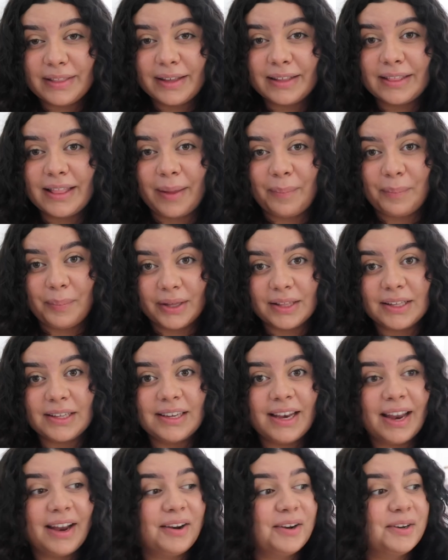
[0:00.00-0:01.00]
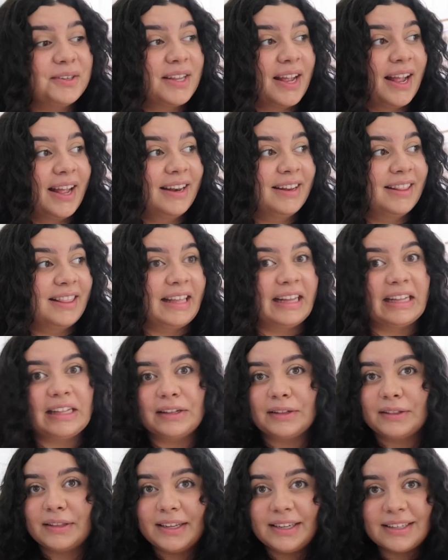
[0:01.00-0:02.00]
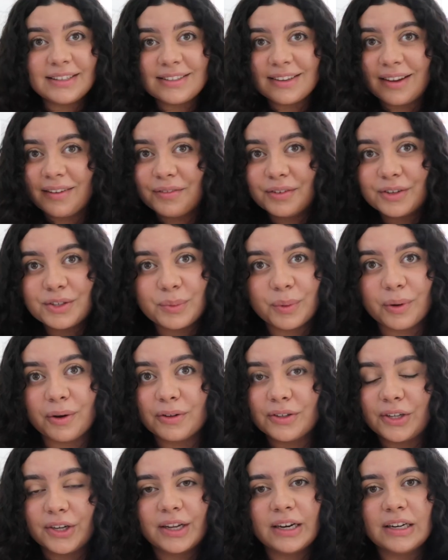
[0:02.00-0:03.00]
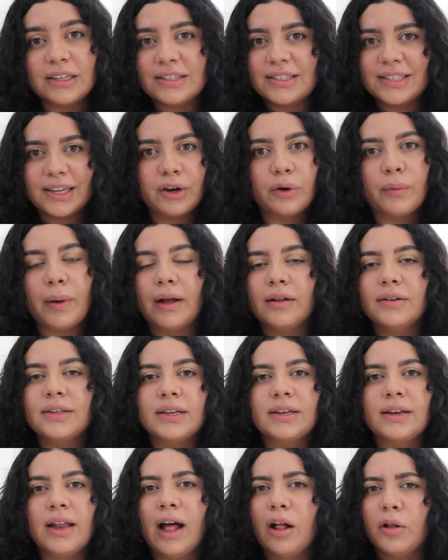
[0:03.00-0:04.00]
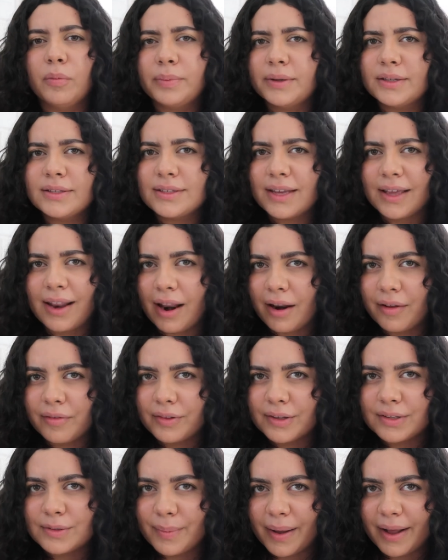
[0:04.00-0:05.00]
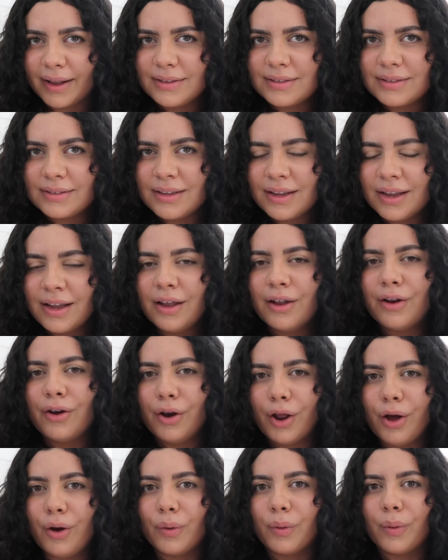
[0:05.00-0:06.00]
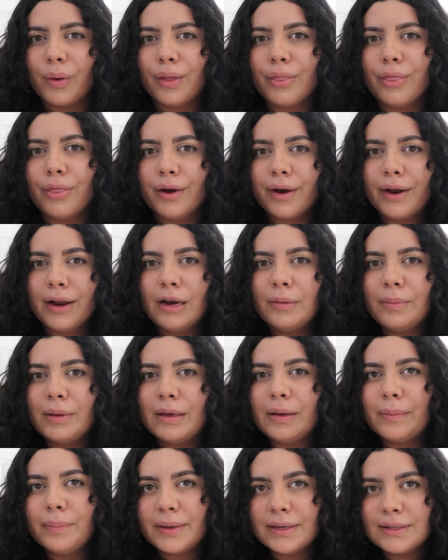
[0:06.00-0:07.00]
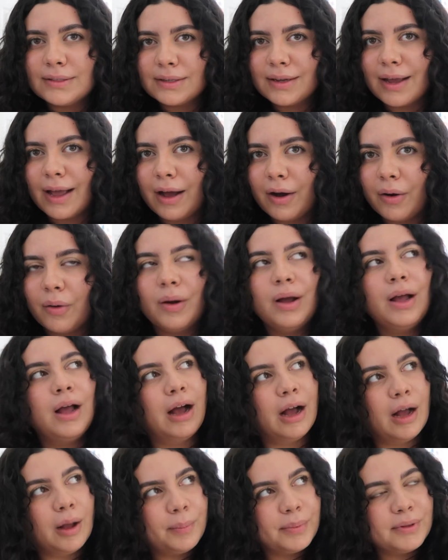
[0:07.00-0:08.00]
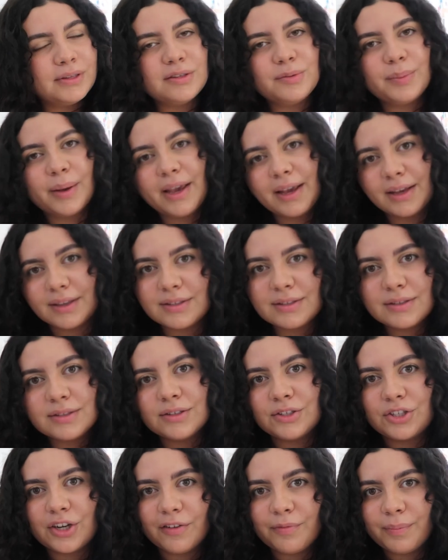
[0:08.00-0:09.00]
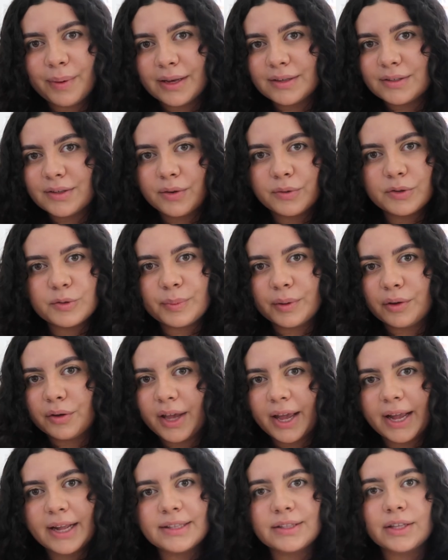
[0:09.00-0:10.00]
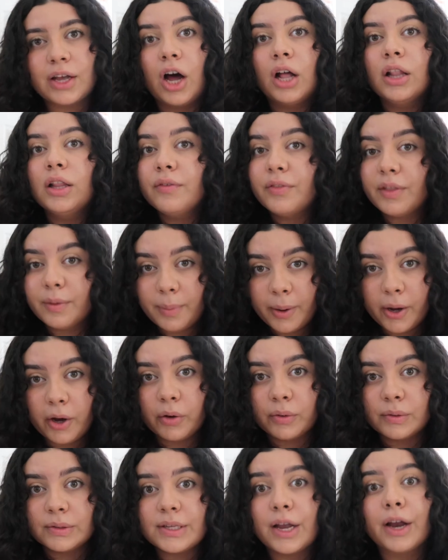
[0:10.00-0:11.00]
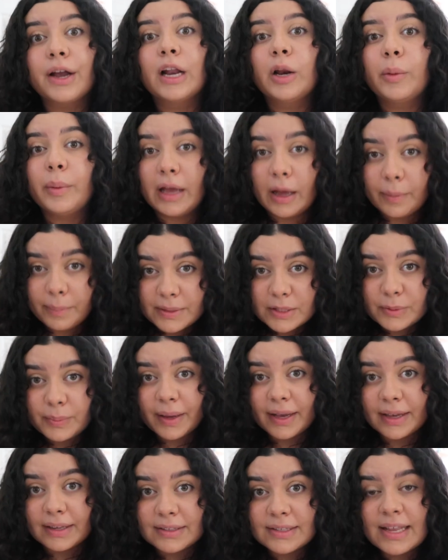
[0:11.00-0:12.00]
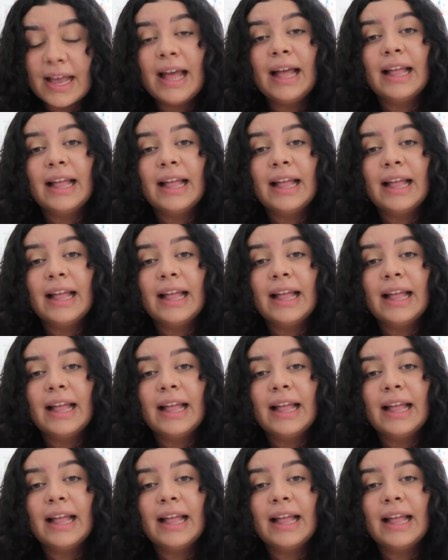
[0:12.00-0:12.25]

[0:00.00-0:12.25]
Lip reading: think that billionaires and the elite of this world are gonna stick around and help us get out of this mess? No, they're gonna be peacing out up in space. Jeff Bezos, Bill Gates, all of them hoes are gonna be up in space